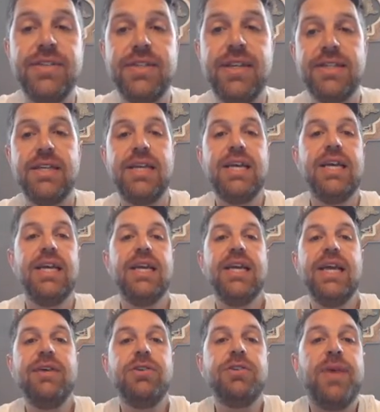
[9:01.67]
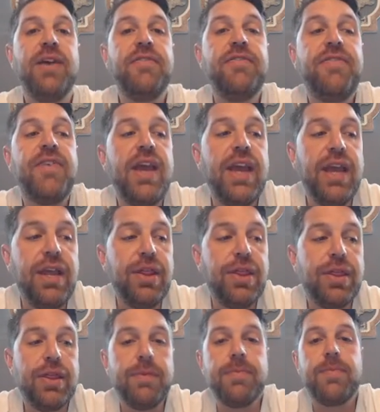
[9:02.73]
says. It was by
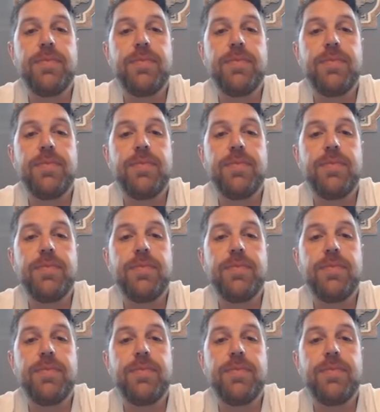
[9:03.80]
faith